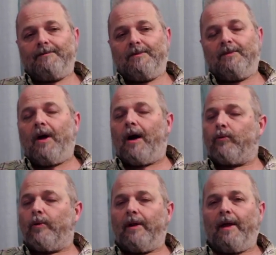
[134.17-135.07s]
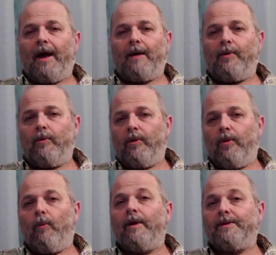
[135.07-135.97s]
Not really happy with the
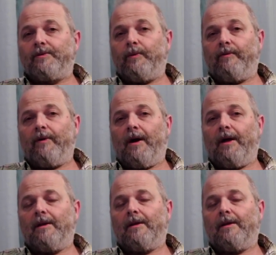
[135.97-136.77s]
ones we've got.